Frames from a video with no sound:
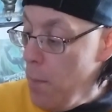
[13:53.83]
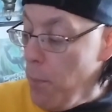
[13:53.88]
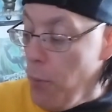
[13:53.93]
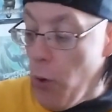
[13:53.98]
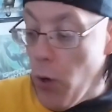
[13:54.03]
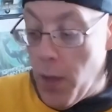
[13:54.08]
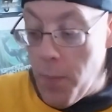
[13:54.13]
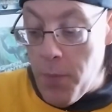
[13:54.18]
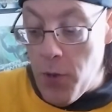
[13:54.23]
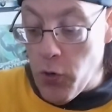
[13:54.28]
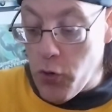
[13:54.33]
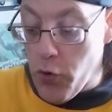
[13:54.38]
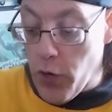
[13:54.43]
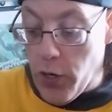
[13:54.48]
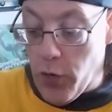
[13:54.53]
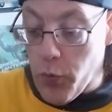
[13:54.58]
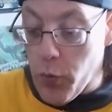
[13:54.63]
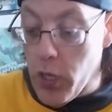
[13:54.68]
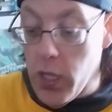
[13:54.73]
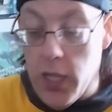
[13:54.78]
Boy, Mill
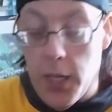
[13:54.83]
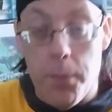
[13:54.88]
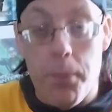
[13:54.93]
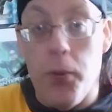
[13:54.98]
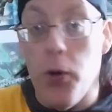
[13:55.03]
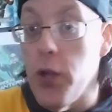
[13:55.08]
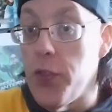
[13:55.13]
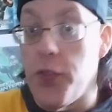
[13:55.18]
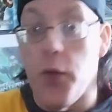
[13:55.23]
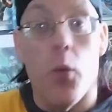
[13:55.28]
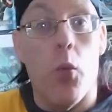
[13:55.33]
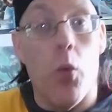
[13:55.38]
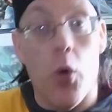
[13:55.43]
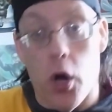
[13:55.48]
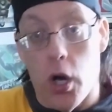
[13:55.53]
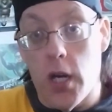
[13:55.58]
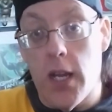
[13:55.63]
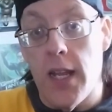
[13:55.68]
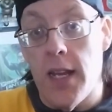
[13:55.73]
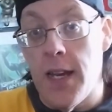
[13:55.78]
Creek really put the
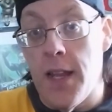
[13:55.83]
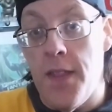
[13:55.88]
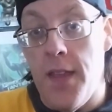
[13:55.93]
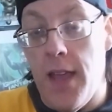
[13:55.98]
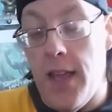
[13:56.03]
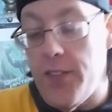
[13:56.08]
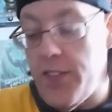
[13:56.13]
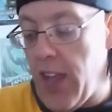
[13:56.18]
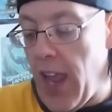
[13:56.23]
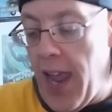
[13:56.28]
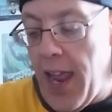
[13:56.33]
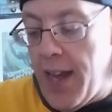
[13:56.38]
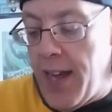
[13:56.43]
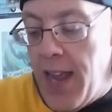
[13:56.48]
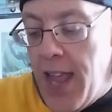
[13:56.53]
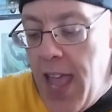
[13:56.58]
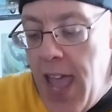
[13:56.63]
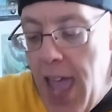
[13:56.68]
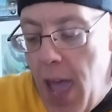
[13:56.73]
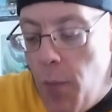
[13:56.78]
work into this,
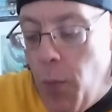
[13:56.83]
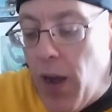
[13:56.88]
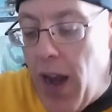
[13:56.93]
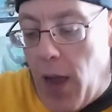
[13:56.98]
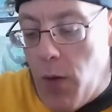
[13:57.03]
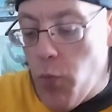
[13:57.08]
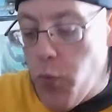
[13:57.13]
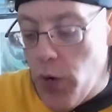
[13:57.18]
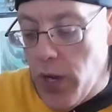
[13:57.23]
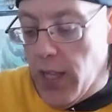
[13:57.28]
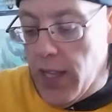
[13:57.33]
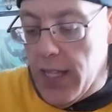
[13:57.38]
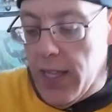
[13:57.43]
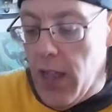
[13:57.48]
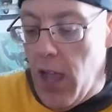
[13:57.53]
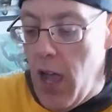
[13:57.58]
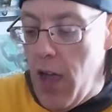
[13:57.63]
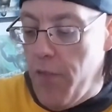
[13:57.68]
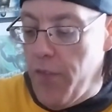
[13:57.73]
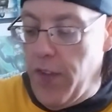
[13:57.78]
and what I really
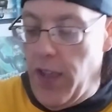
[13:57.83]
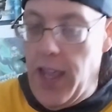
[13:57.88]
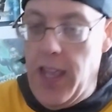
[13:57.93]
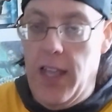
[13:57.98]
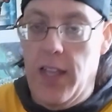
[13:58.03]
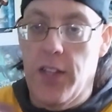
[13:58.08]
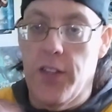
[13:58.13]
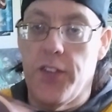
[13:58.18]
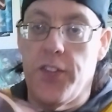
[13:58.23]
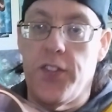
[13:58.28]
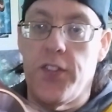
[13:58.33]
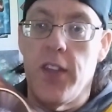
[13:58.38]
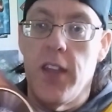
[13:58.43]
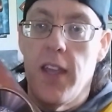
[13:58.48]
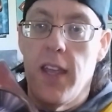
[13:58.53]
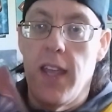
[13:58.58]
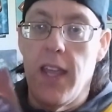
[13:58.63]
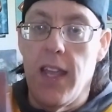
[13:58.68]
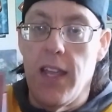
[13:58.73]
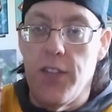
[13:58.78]
love is
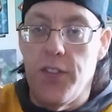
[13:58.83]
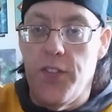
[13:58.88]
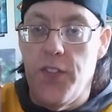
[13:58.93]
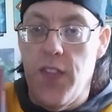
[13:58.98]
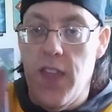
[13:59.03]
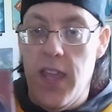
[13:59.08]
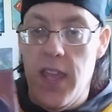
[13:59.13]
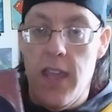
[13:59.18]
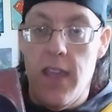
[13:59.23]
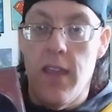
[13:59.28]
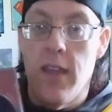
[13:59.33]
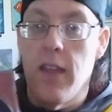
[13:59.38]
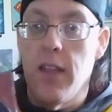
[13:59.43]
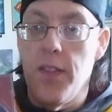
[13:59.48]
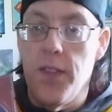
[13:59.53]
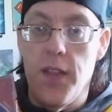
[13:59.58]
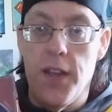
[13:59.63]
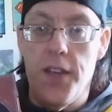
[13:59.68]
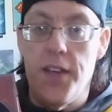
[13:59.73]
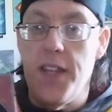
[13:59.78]
the
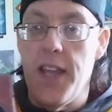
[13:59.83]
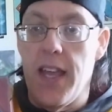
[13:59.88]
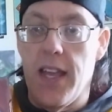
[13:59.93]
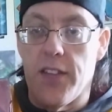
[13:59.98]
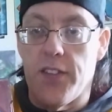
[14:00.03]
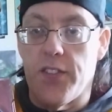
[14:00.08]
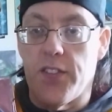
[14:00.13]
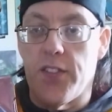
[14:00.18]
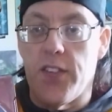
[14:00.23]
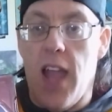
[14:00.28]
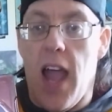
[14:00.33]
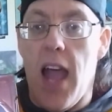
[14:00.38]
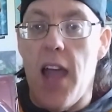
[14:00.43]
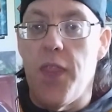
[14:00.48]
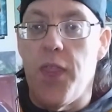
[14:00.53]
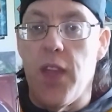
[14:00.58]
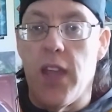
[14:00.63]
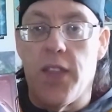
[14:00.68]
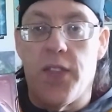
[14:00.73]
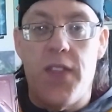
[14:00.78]
discs.
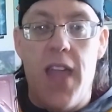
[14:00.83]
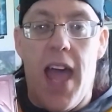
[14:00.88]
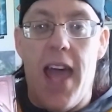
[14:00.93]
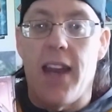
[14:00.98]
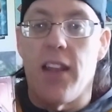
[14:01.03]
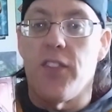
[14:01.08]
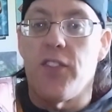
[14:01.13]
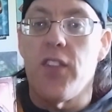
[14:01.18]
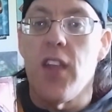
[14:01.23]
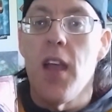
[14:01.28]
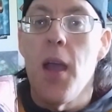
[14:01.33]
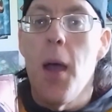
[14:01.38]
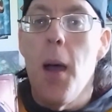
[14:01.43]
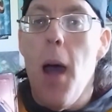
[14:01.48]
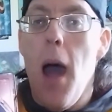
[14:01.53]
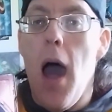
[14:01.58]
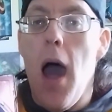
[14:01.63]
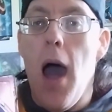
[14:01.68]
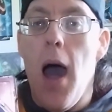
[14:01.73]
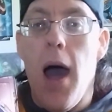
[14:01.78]
I think that is
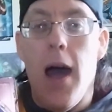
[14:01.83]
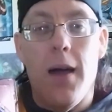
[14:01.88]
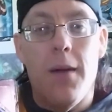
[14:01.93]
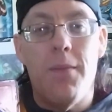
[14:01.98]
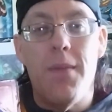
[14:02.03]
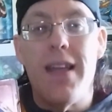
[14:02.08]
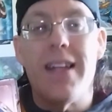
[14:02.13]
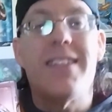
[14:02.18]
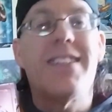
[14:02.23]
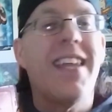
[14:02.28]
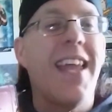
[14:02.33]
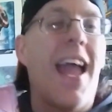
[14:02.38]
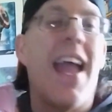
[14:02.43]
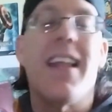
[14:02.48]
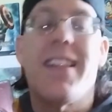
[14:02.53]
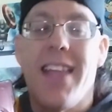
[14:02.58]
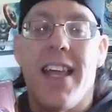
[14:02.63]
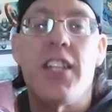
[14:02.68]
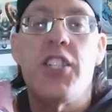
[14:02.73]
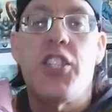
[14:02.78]

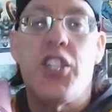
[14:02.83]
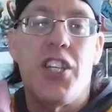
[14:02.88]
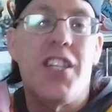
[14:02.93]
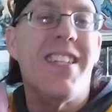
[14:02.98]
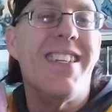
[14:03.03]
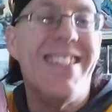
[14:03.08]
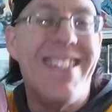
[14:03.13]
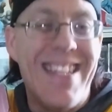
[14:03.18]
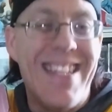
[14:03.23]
attention to